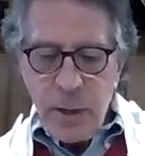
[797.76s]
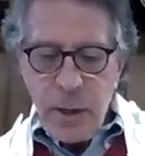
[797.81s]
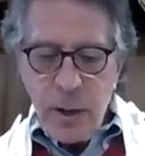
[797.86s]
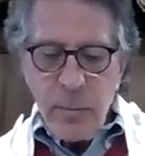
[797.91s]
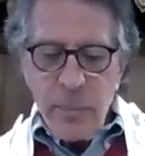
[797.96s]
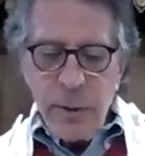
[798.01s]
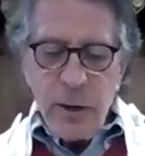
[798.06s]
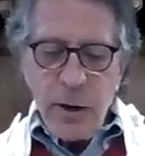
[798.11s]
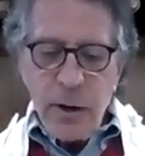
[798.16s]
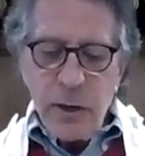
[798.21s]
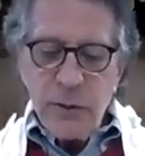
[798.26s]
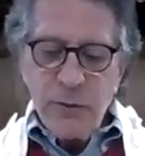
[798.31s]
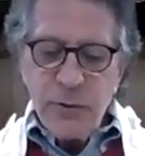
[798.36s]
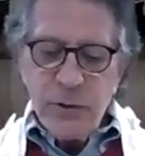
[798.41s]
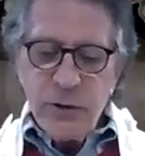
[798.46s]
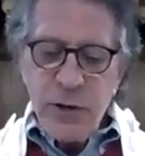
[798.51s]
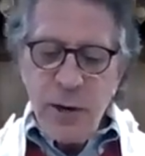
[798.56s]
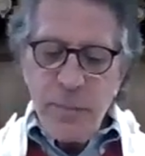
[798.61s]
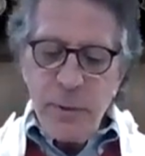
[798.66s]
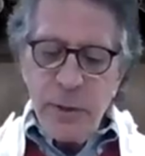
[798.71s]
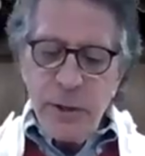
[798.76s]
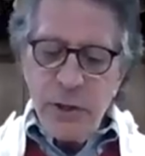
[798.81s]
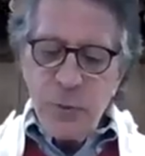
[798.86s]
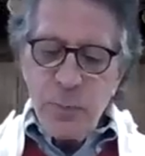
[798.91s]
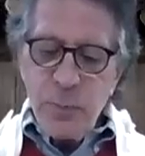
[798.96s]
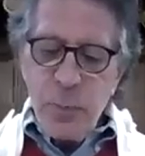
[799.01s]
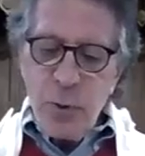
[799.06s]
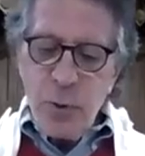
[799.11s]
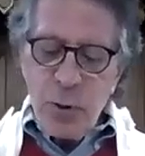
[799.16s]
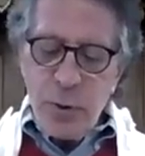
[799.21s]
Because for some of these
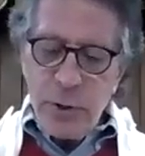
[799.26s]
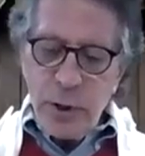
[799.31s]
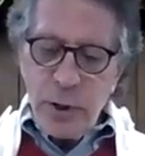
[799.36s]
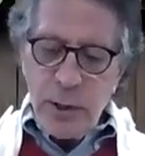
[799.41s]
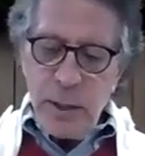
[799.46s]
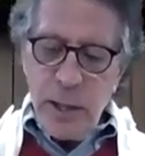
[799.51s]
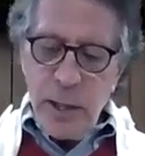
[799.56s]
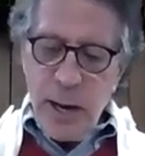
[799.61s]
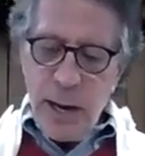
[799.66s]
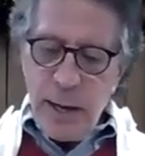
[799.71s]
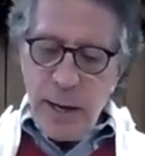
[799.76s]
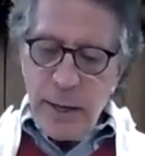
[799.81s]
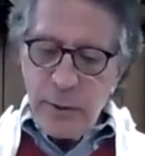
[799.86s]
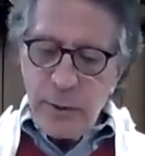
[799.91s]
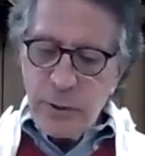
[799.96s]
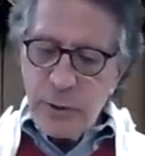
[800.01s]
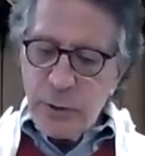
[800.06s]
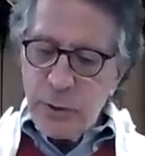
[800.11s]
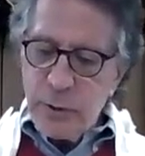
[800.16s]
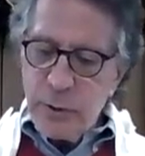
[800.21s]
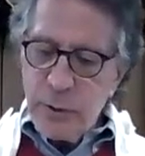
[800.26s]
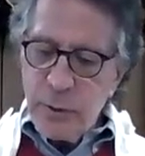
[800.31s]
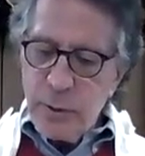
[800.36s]
poorer clients,